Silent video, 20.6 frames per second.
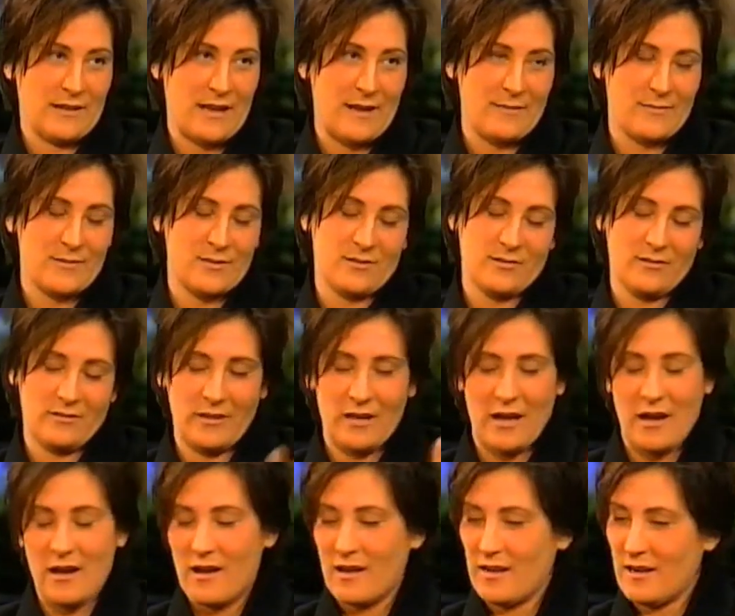strong. absolutely.
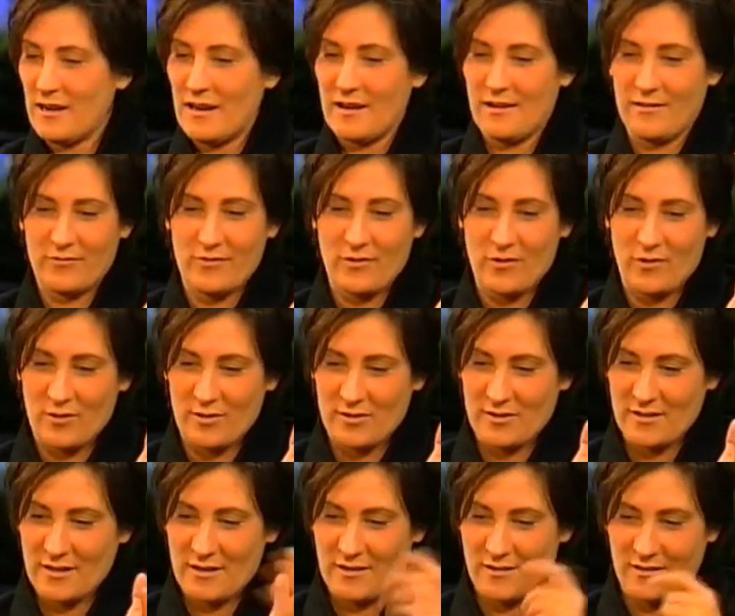I, and, and, of
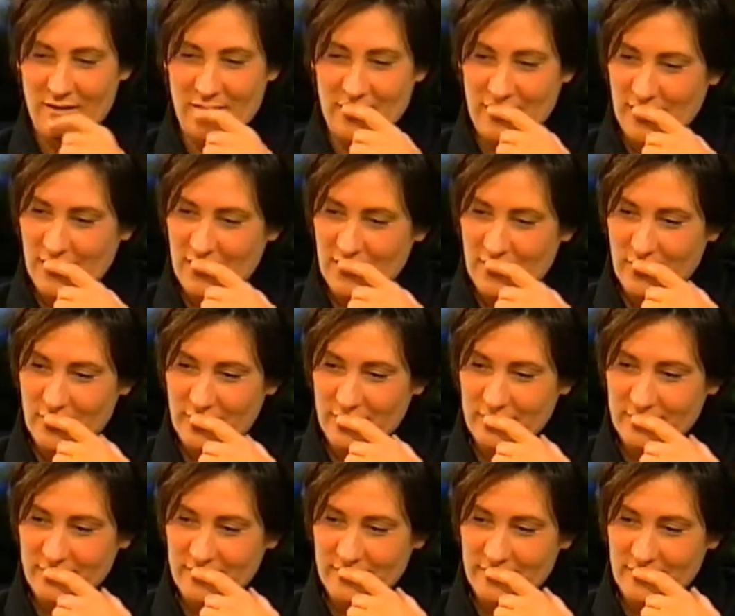course, I, I, you know,
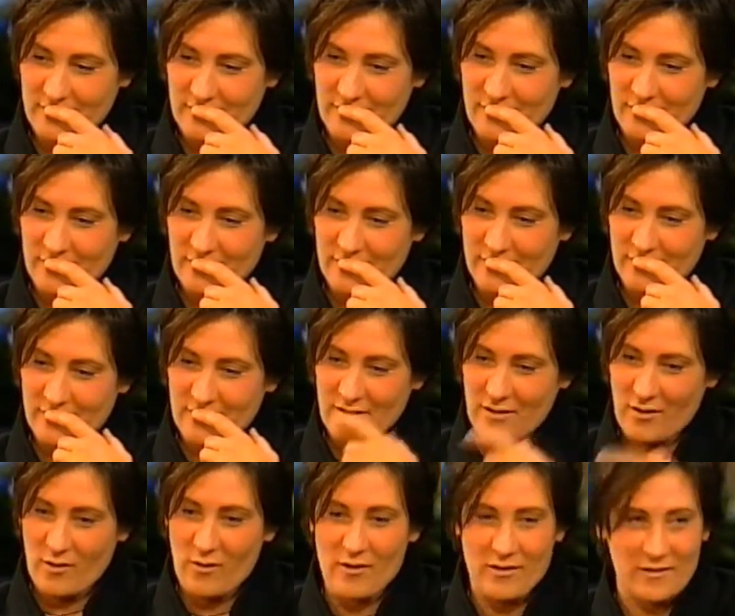
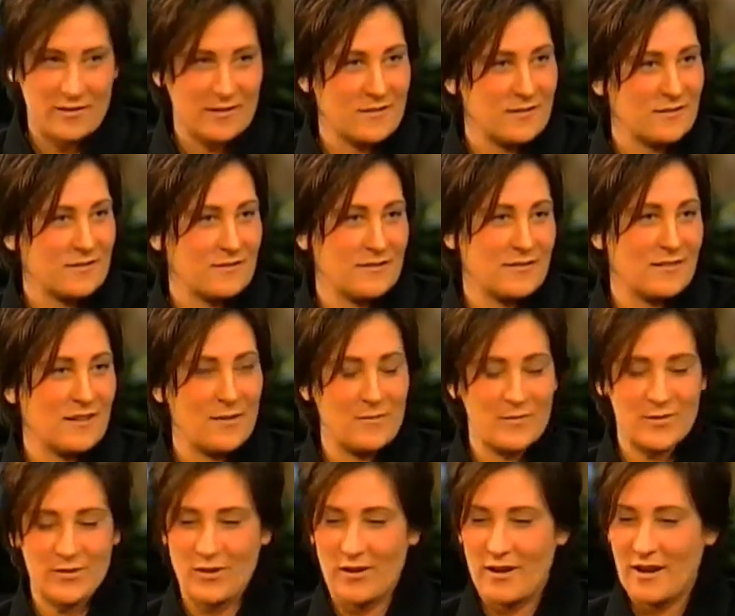of course. Right.
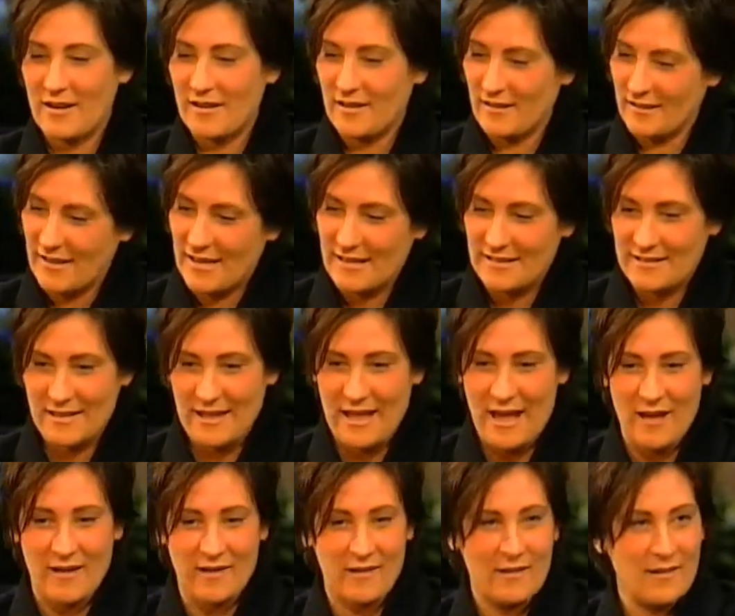I'm sorry I didn't get and to that. And don't